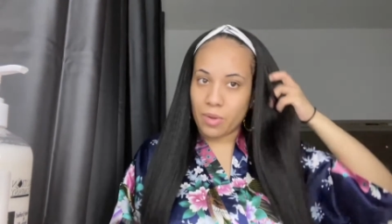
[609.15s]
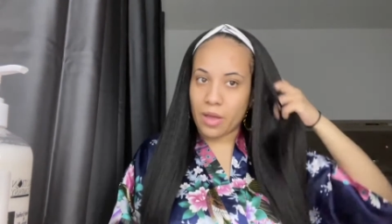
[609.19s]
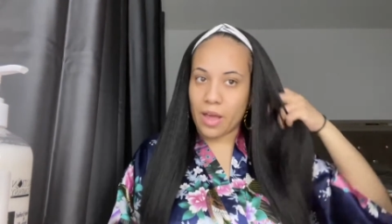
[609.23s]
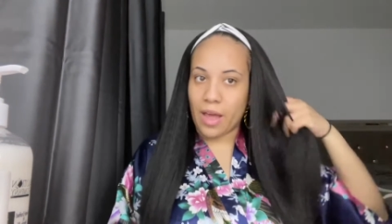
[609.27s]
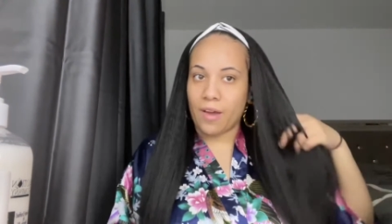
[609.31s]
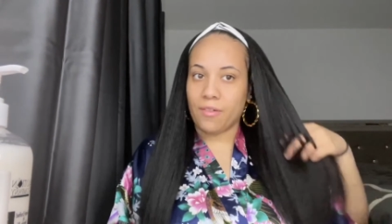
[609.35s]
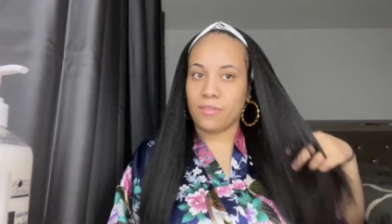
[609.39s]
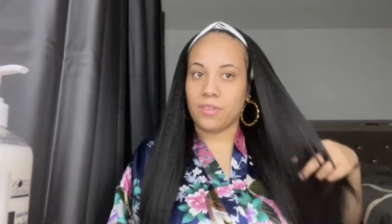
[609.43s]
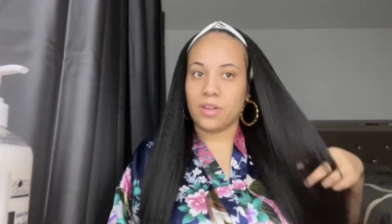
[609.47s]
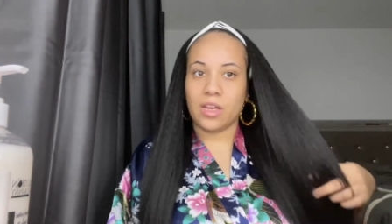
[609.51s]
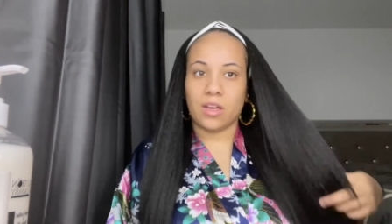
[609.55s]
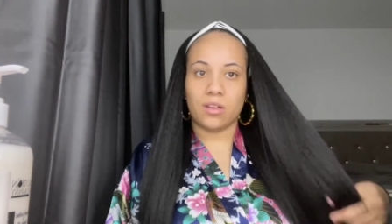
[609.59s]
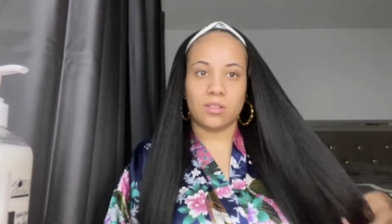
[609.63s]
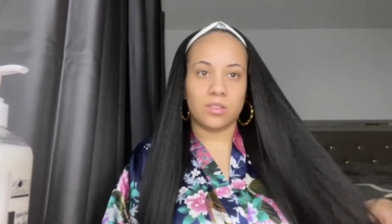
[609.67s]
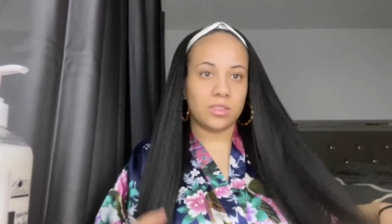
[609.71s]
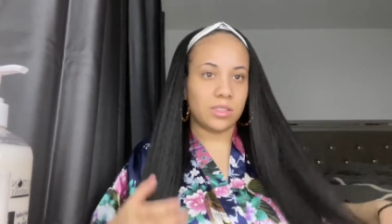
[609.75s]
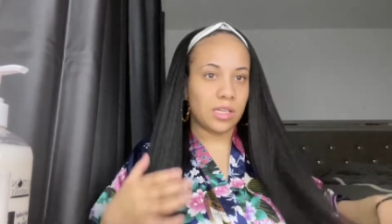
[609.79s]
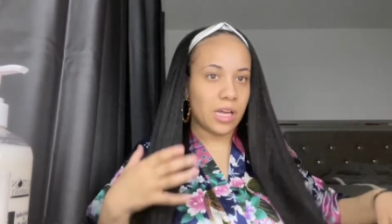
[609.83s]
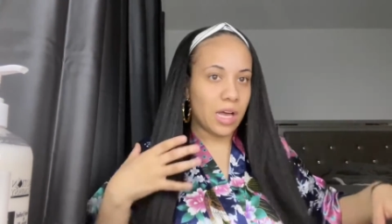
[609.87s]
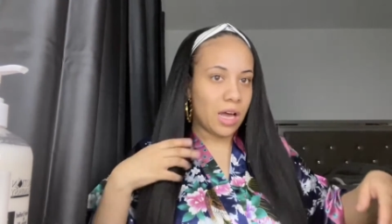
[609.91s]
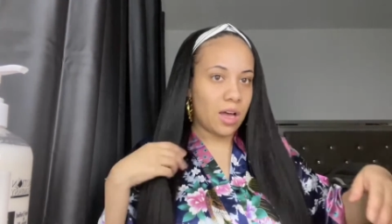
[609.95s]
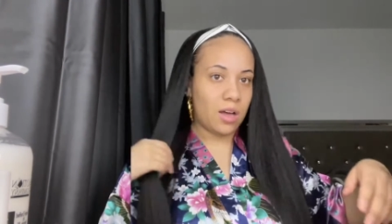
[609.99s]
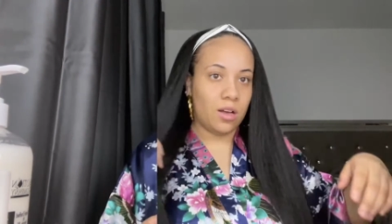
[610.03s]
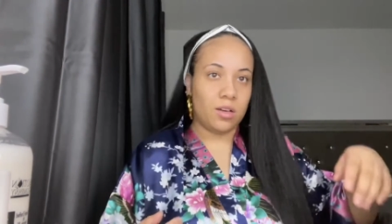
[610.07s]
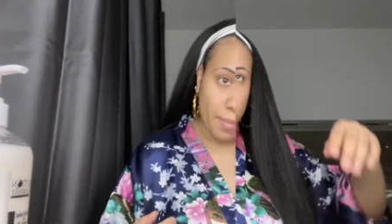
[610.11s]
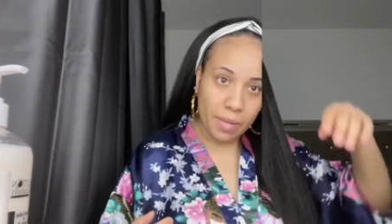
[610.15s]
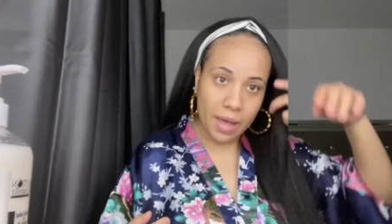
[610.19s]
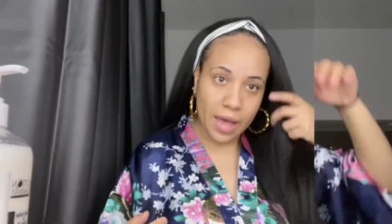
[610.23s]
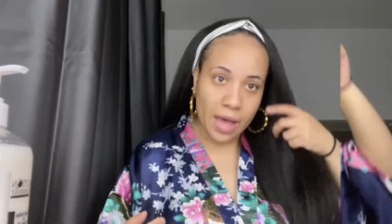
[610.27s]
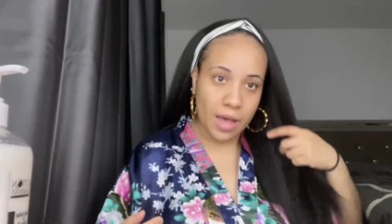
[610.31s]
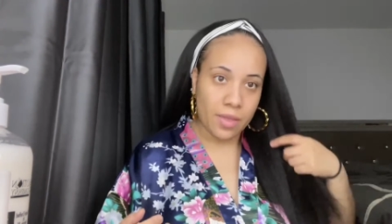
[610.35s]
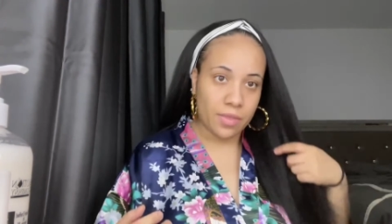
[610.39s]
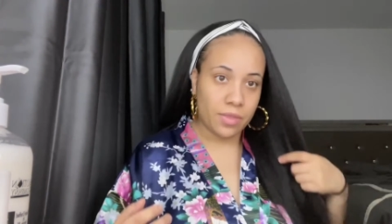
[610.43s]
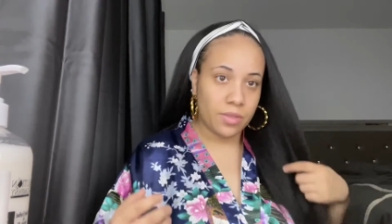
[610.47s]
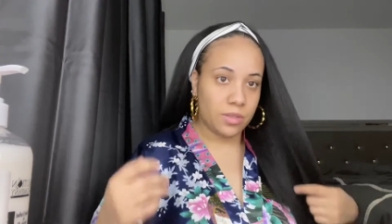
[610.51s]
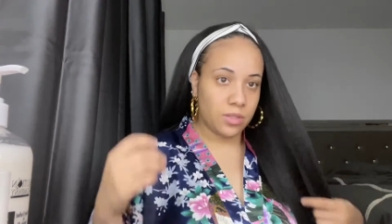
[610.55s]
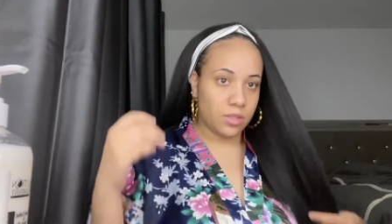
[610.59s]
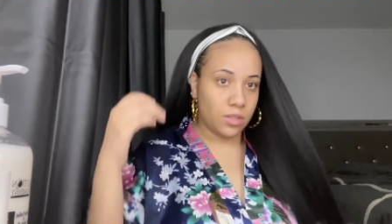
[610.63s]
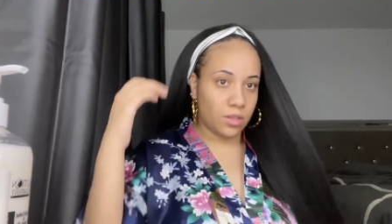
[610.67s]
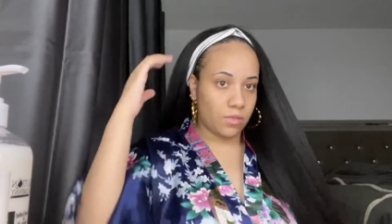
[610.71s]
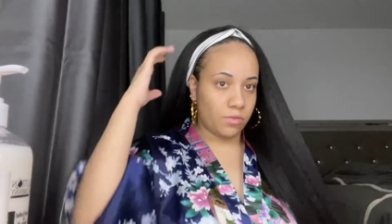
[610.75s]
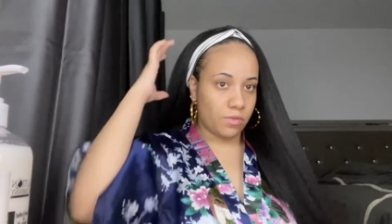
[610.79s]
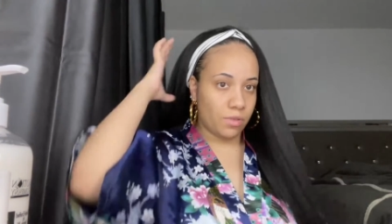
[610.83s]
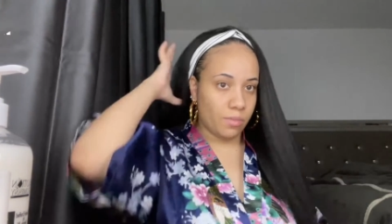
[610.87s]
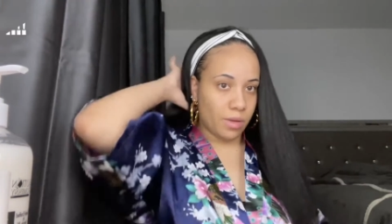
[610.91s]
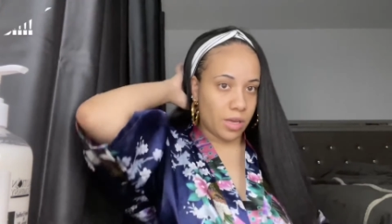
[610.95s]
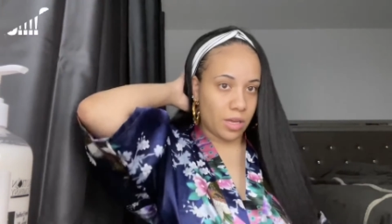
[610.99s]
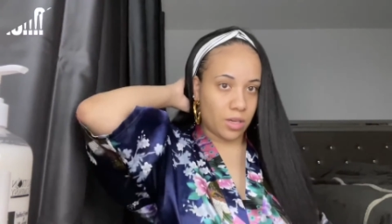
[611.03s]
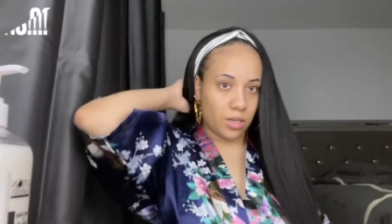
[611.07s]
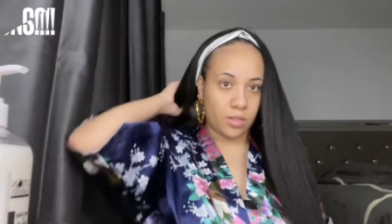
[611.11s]
half down styles. Bad stuff
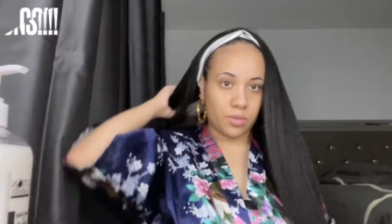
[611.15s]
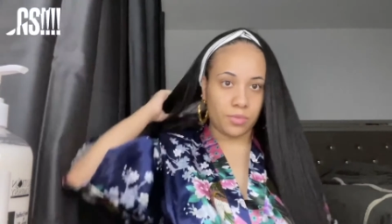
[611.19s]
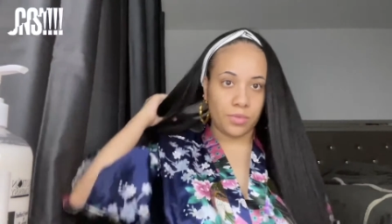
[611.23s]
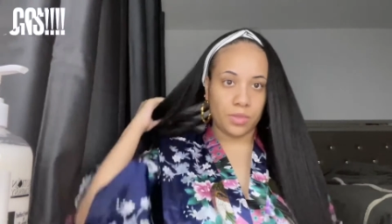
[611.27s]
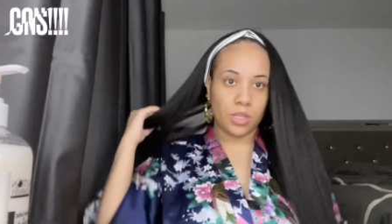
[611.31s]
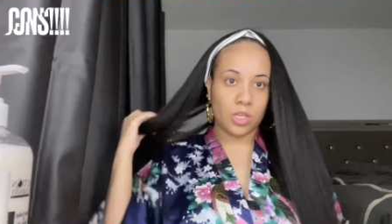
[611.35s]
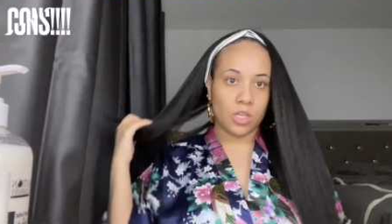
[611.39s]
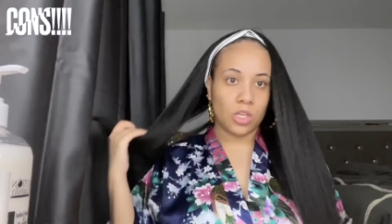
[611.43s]
about it.